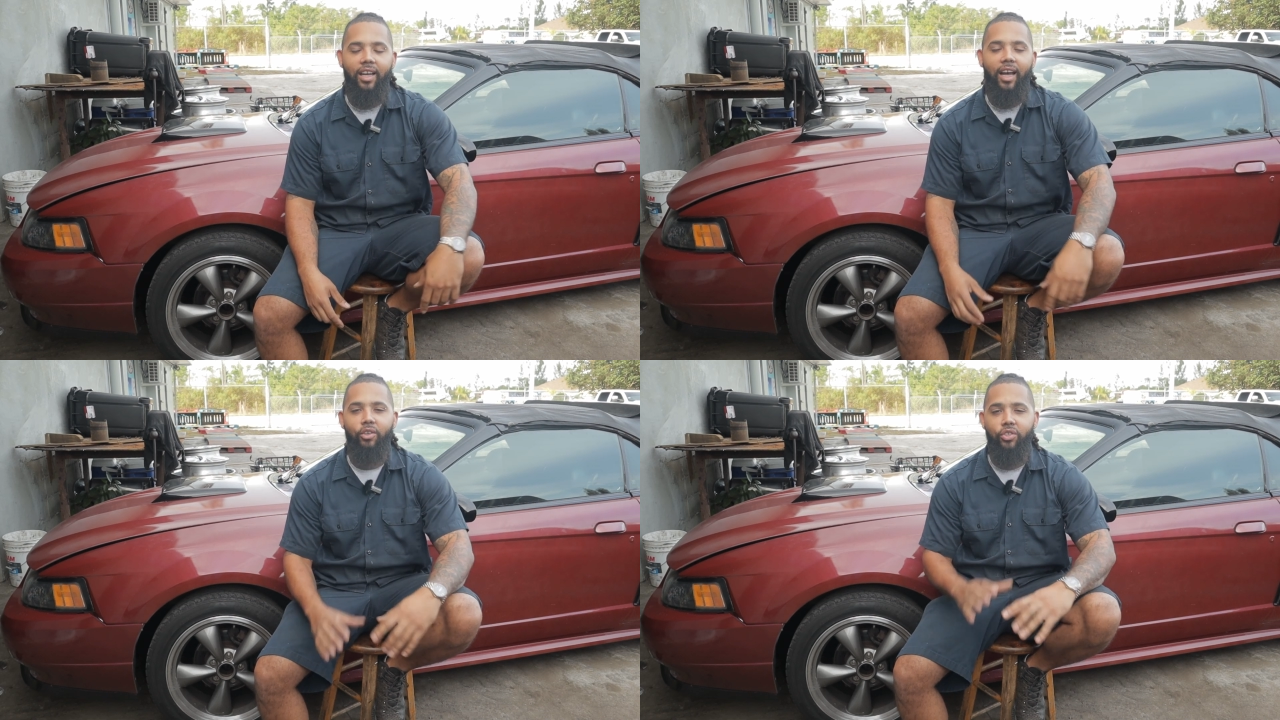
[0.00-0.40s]

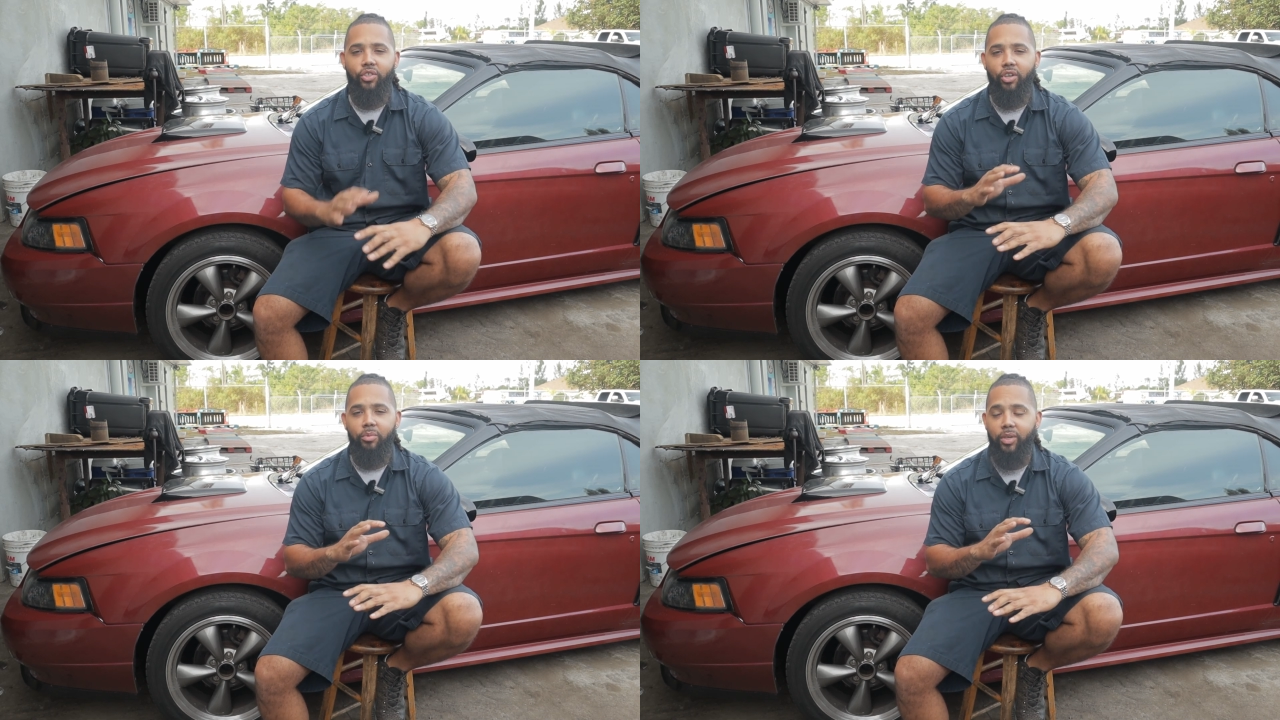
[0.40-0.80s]
how to
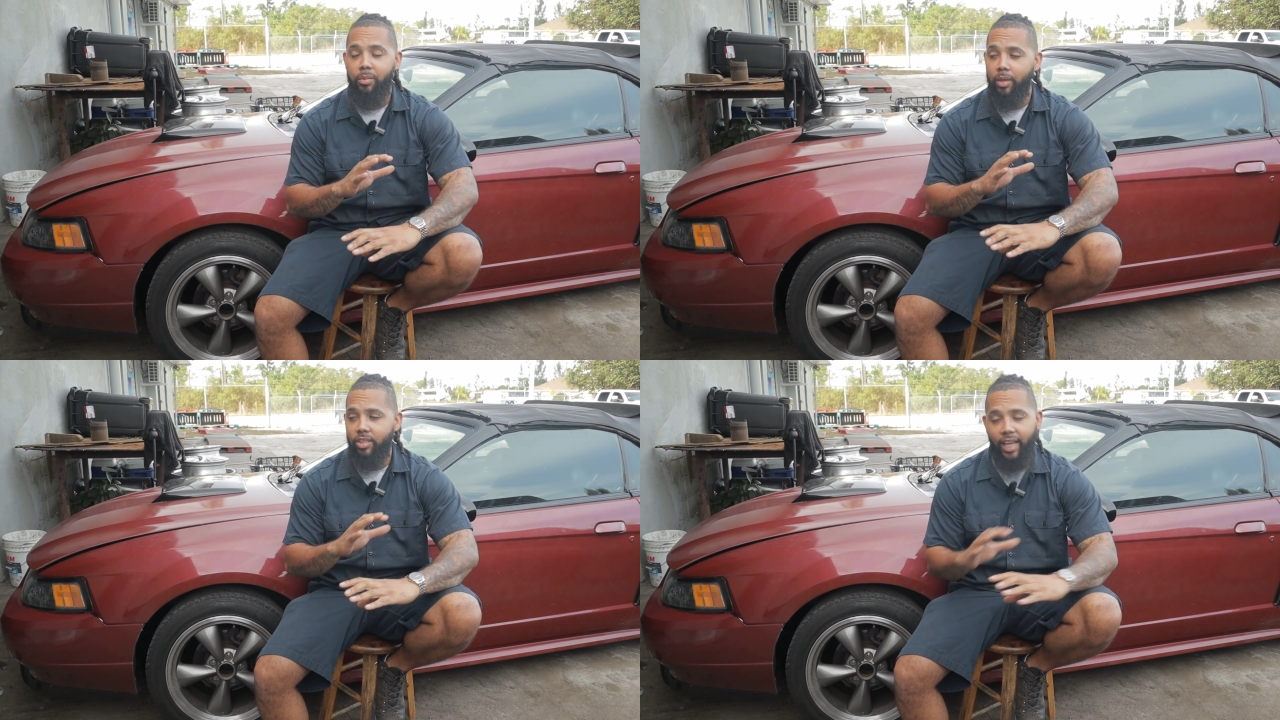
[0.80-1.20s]
turn pretty
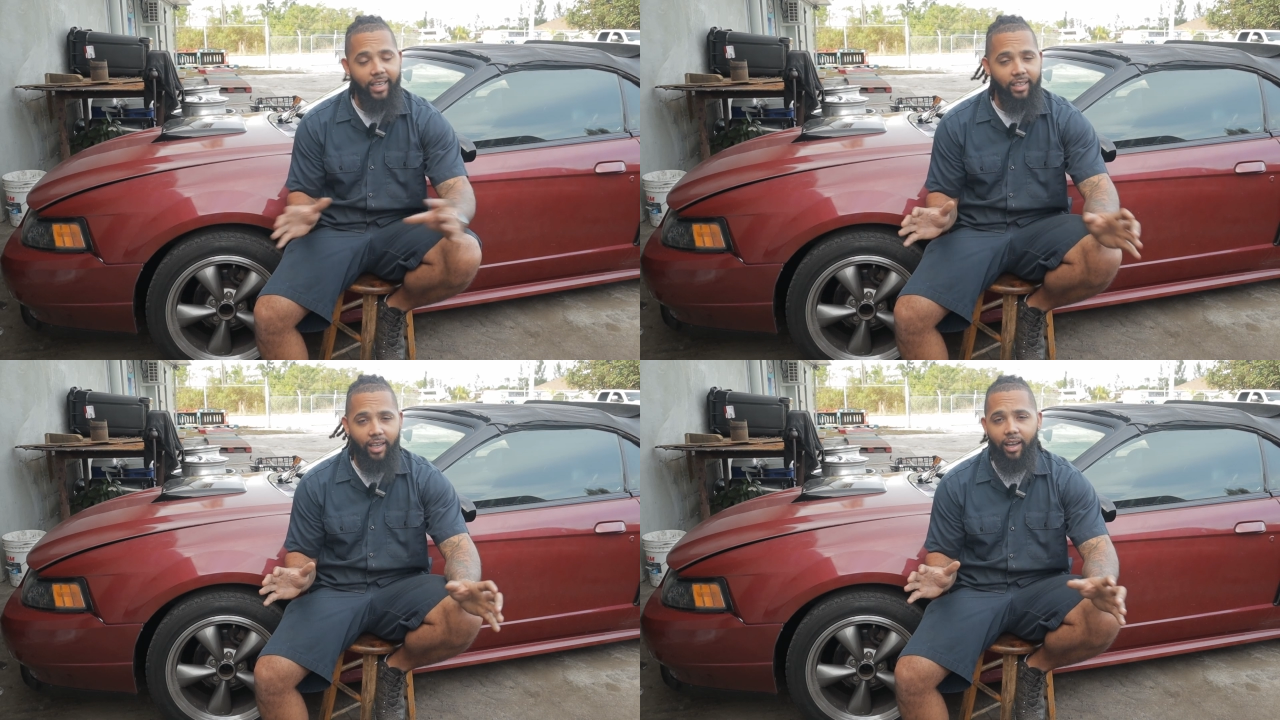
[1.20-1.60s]
much
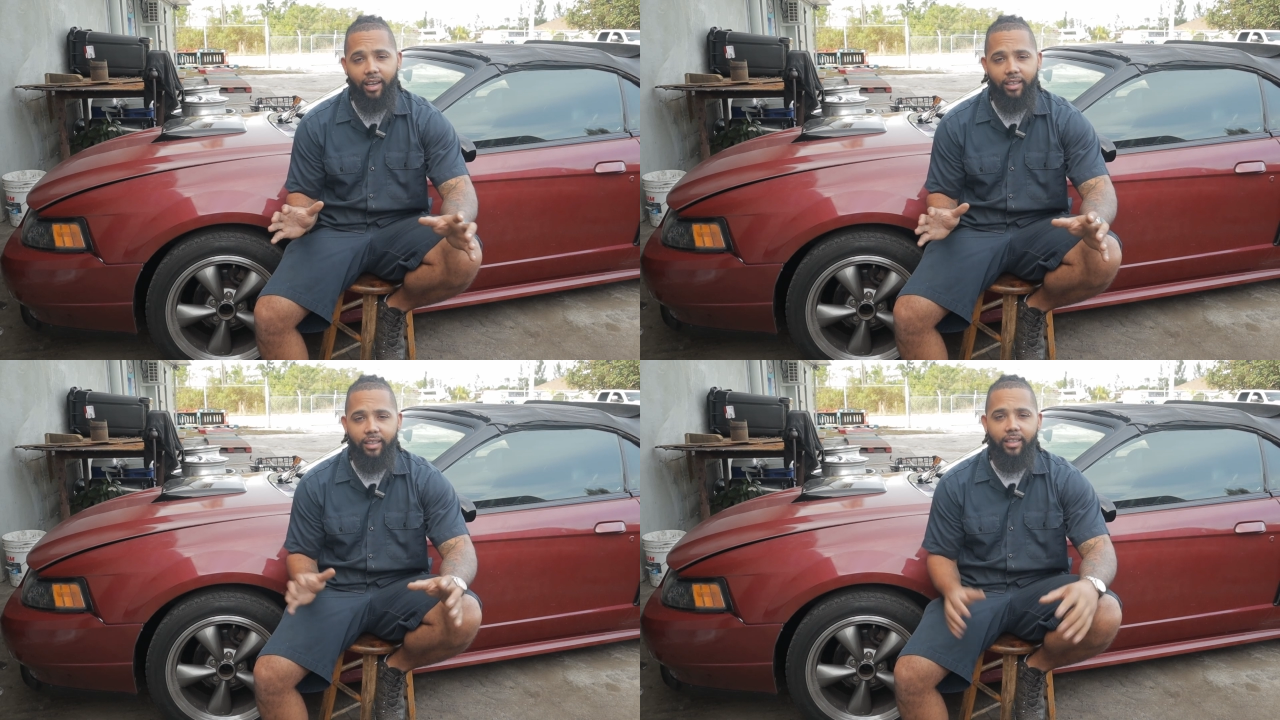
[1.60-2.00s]
any
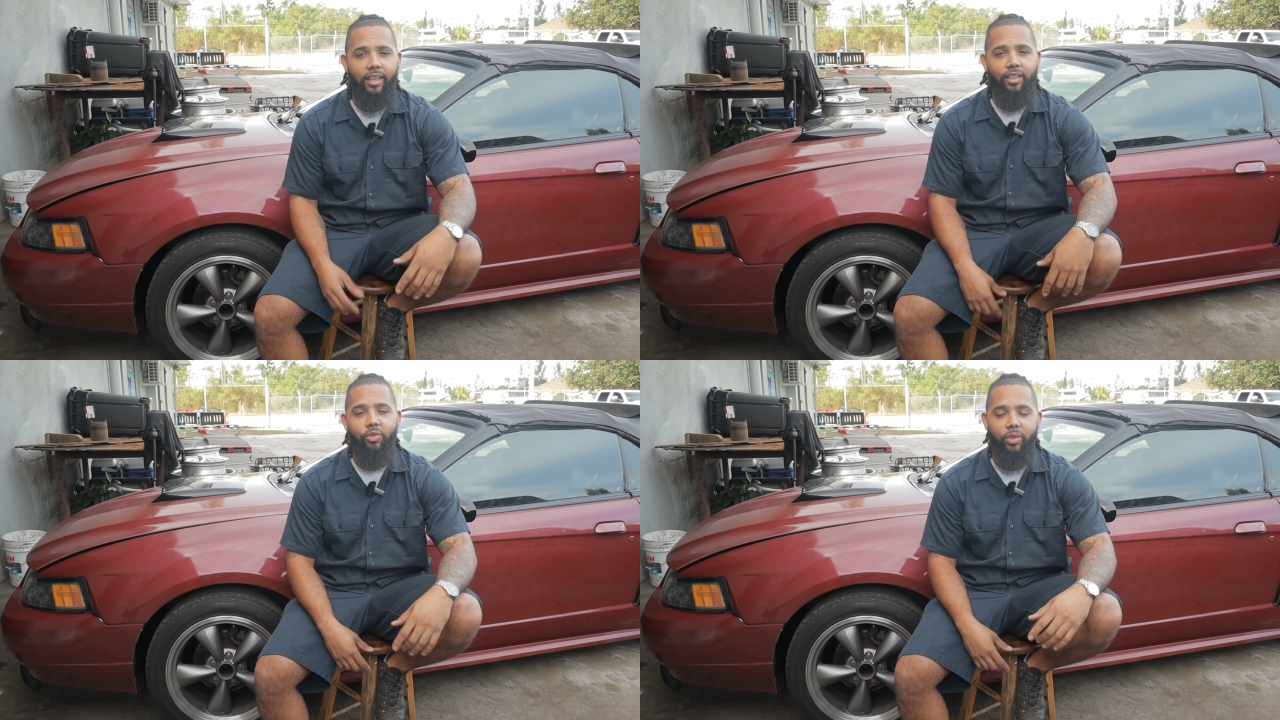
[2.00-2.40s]
car
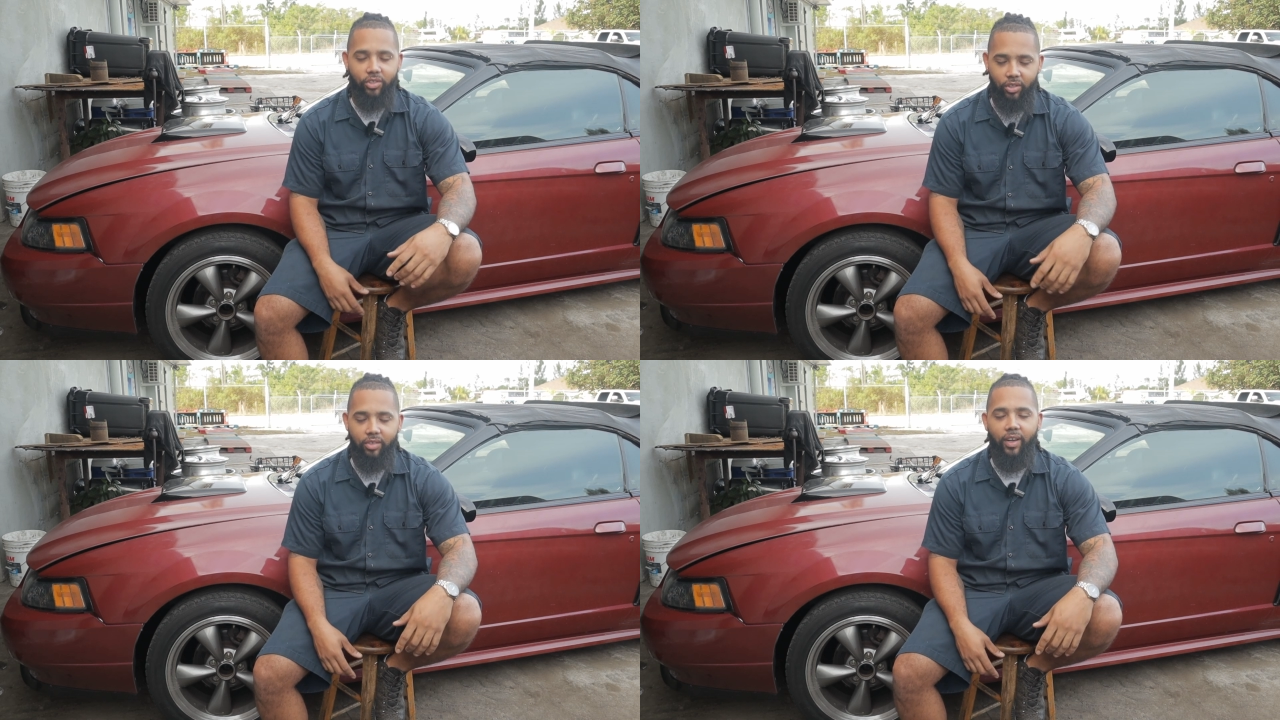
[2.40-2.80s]
into a
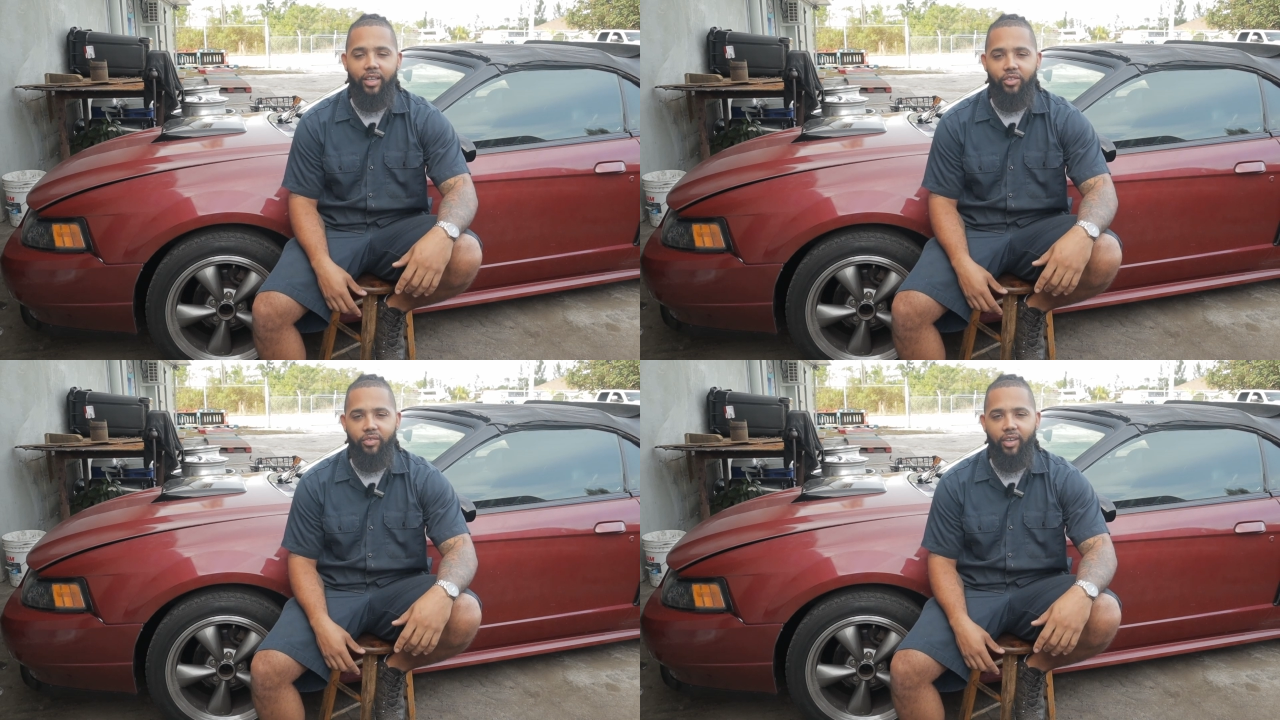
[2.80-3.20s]

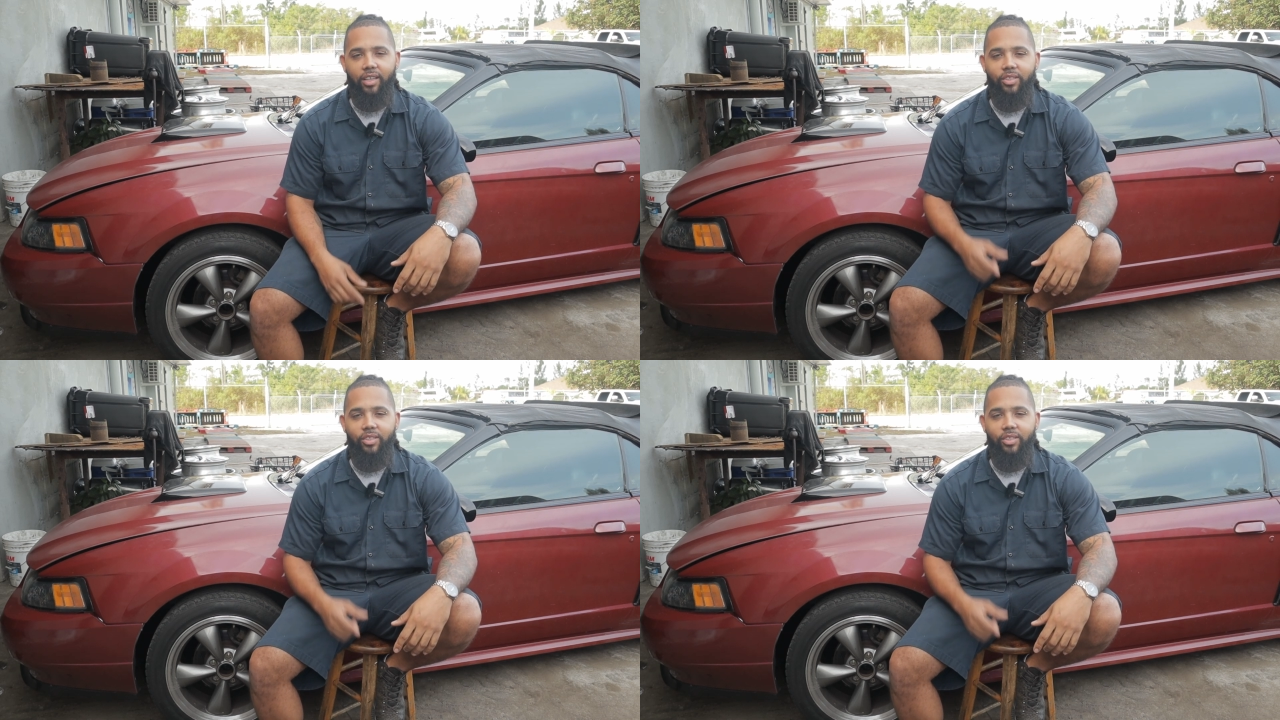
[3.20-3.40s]
certified drift car.